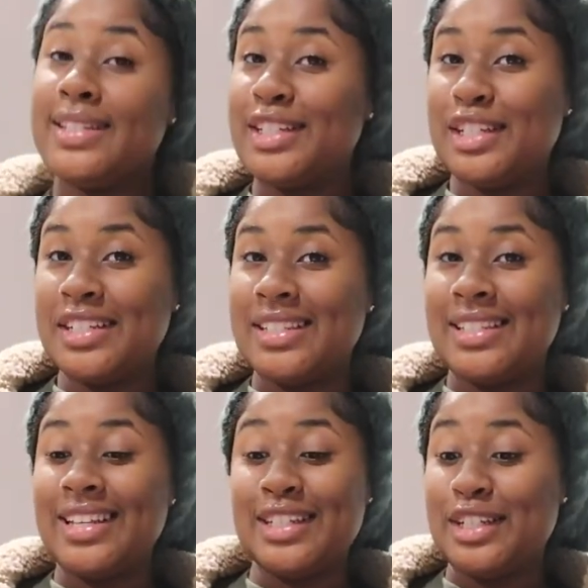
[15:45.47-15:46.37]
because it
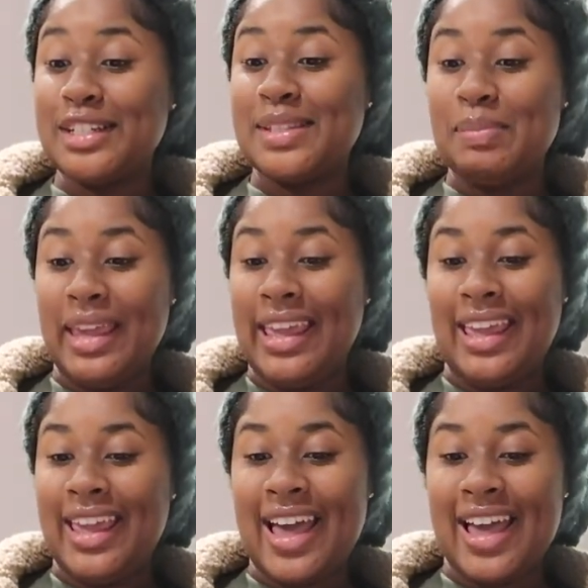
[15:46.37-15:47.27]
just it's just
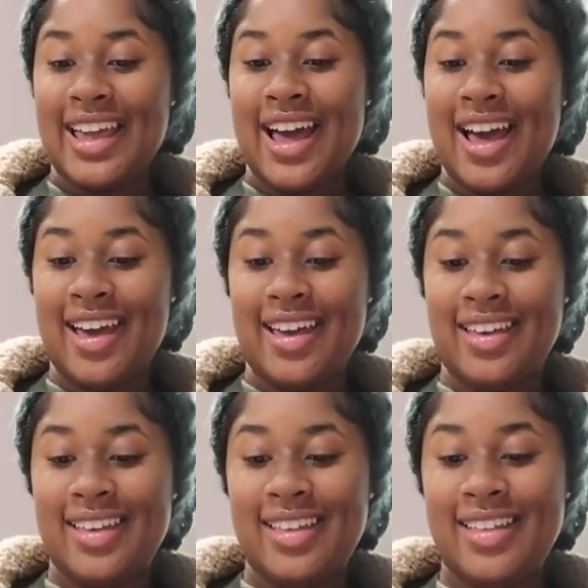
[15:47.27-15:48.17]
me, I
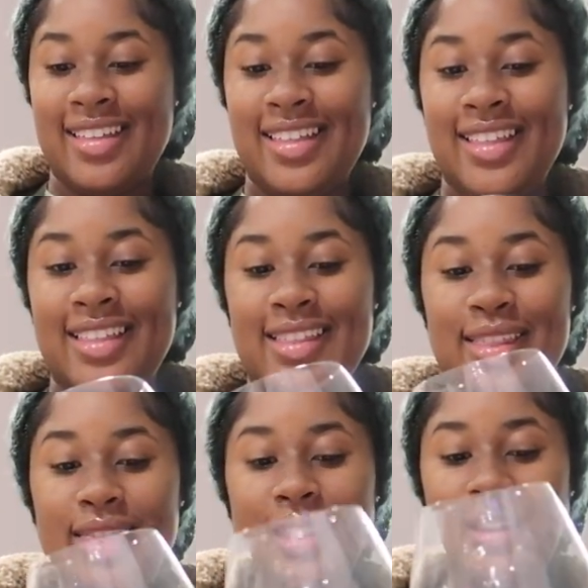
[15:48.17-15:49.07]

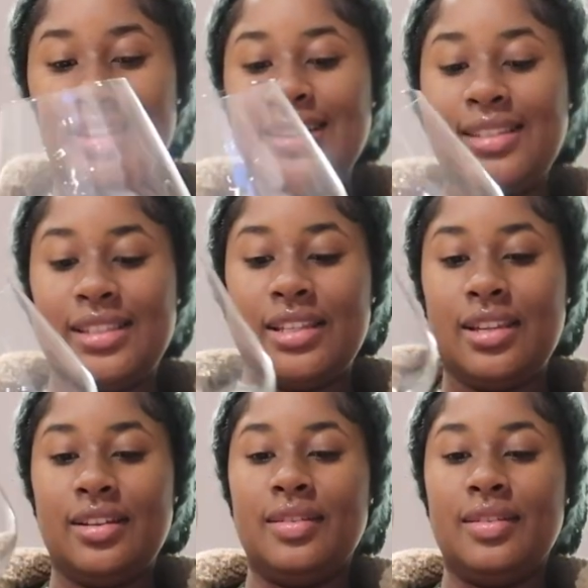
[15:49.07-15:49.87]
got this.